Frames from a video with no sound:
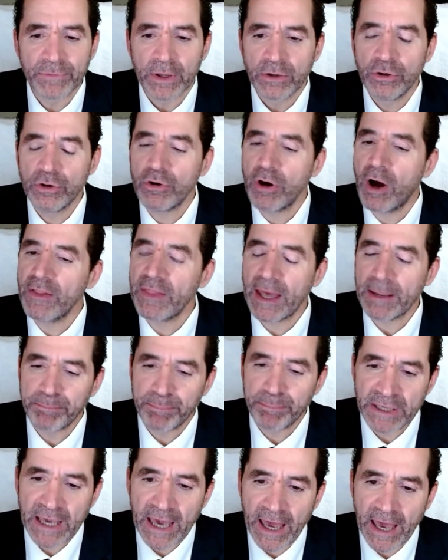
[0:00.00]
You call that
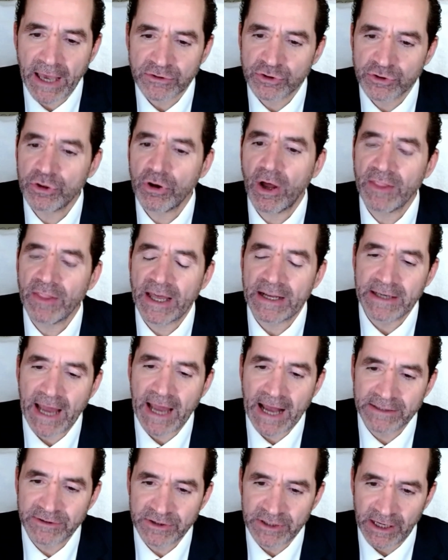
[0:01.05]
BS. You call that
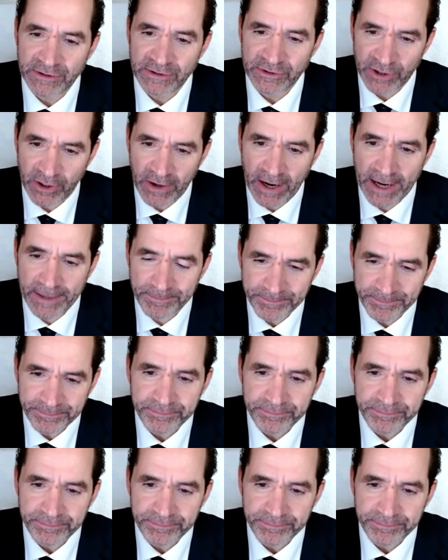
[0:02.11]
nonsense, all right?